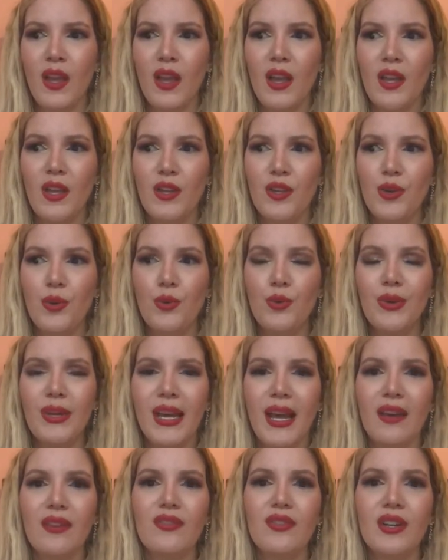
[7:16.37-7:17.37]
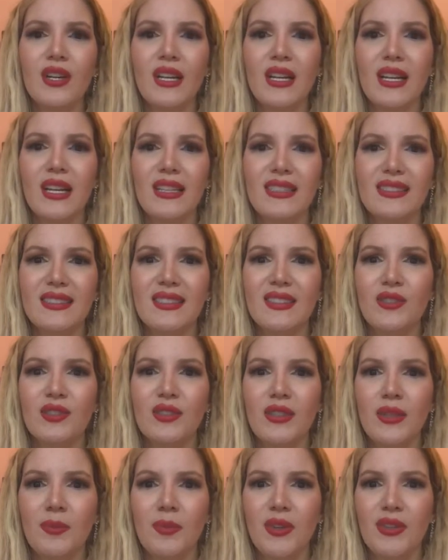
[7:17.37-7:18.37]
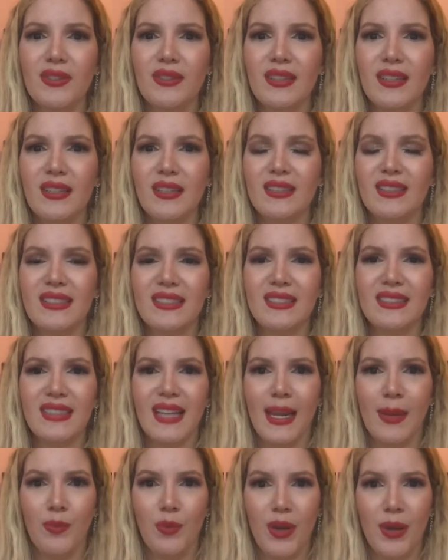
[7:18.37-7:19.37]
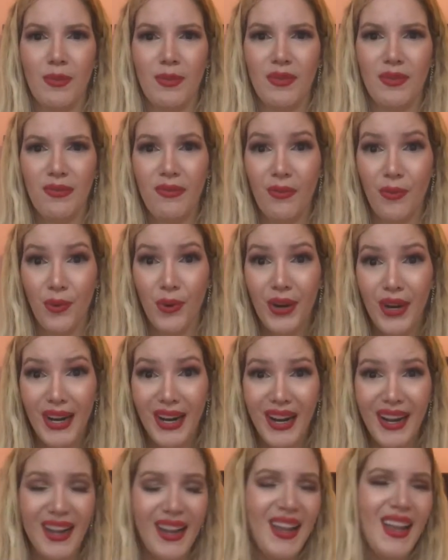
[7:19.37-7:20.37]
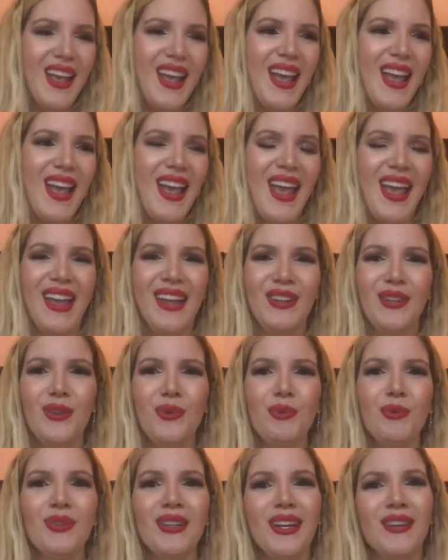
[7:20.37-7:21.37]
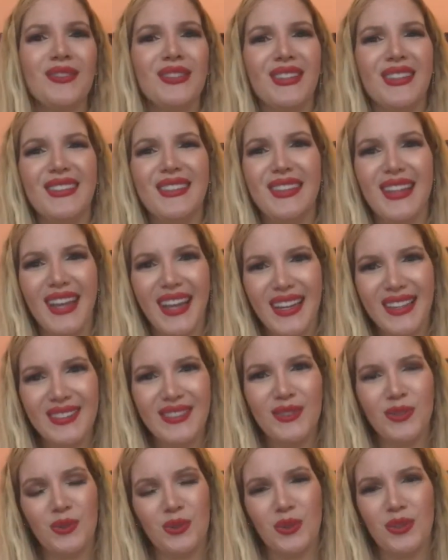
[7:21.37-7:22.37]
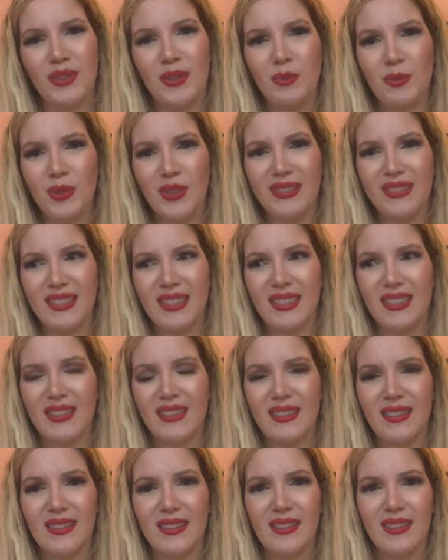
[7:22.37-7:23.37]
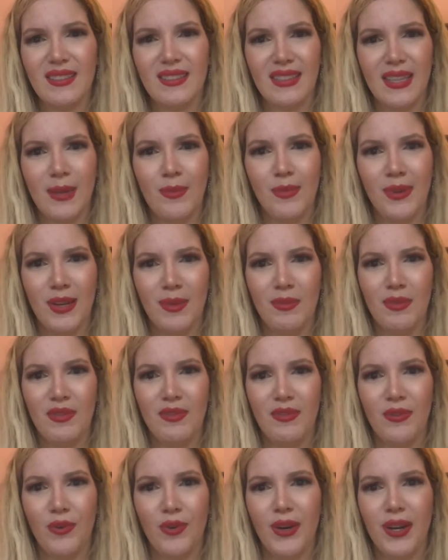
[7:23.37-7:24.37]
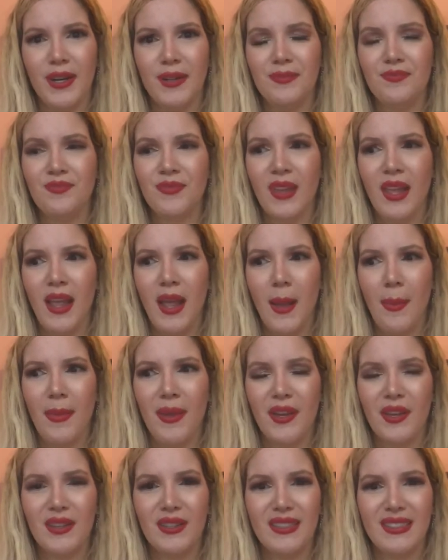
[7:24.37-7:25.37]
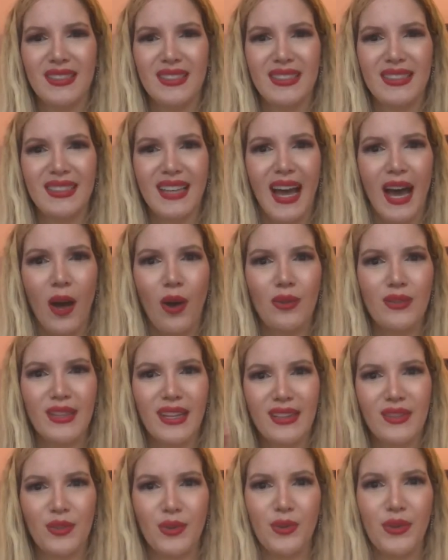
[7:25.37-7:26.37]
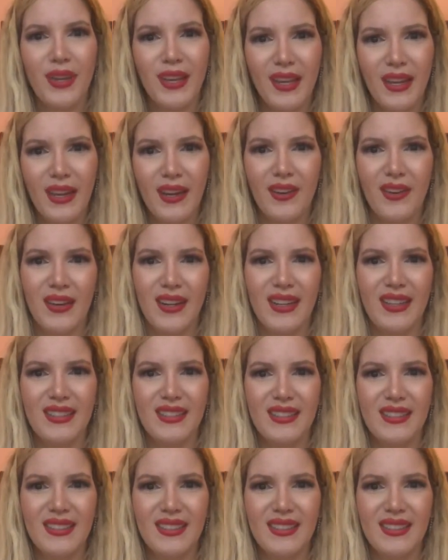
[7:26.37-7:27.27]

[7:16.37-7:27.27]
You will never listen to the music the same way before, and you will never dance to the music the same way before. Because now that you hear it,